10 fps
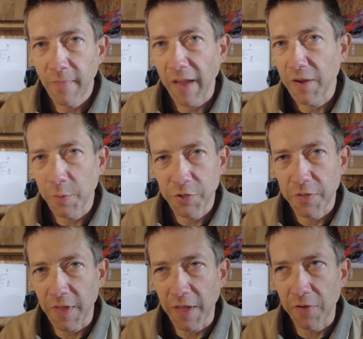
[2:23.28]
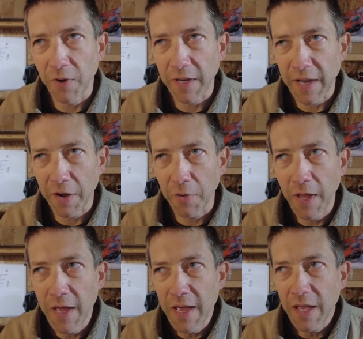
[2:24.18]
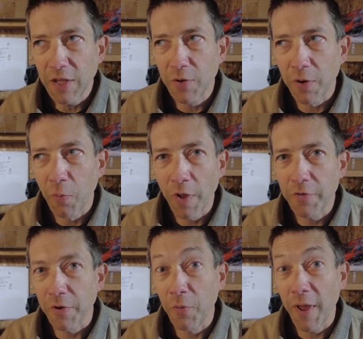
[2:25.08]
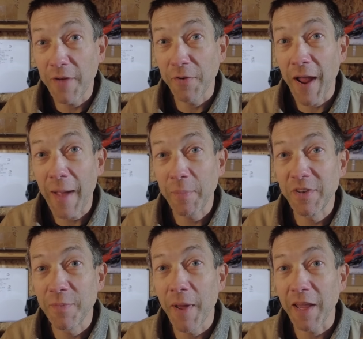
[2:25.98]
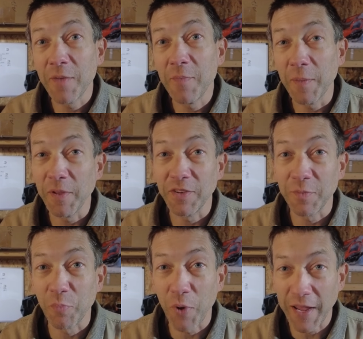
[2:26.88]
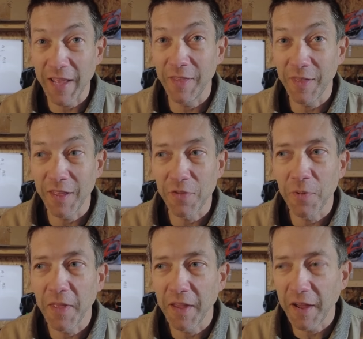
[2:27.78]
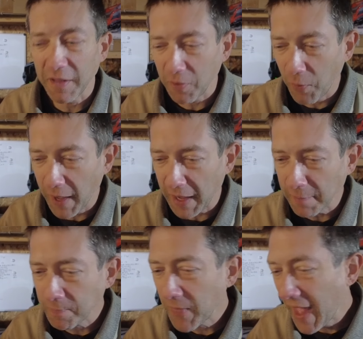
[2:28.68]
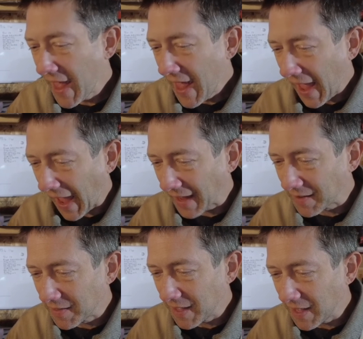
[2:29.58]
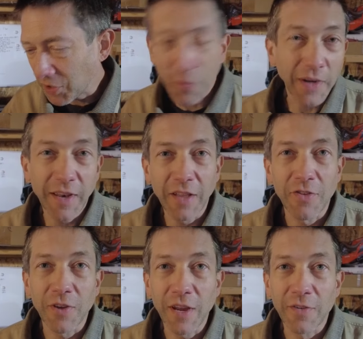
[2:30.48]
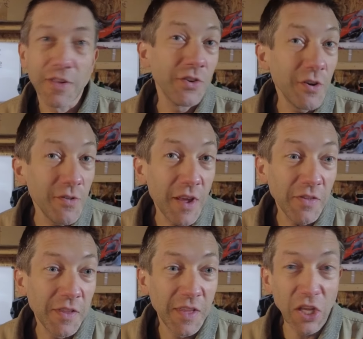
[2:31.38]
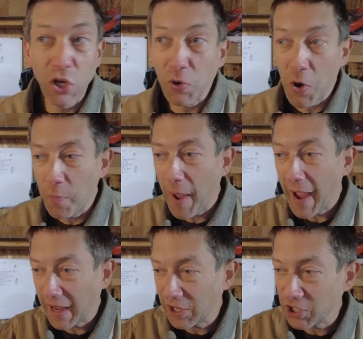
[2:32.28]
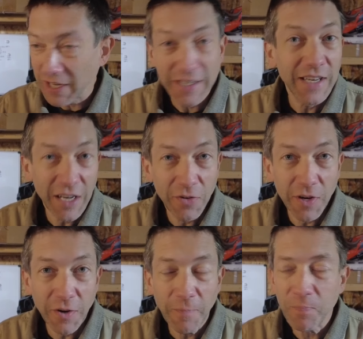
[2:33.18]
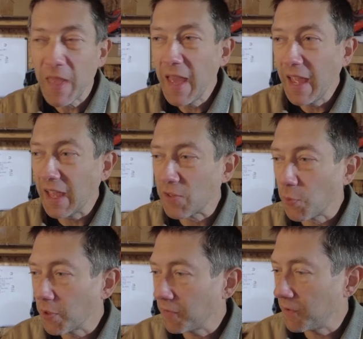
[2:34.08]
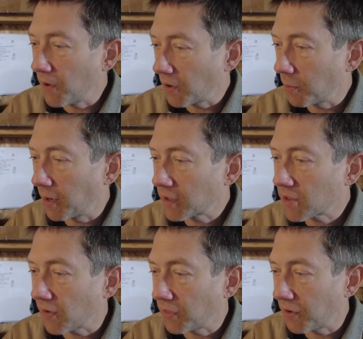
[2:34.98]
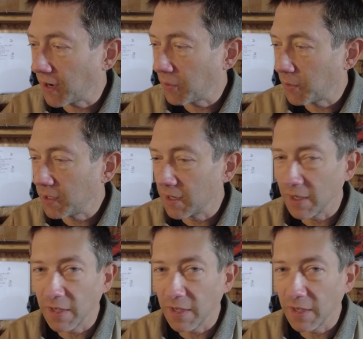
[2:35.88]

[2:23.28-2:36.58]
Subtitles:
I know what you're thinking right now. You are wondering whatever happened to my commitment to breaking things when they got in the way. And the correct answer here is it turns out that the Euro package interior is worth a few $100, so I thought I would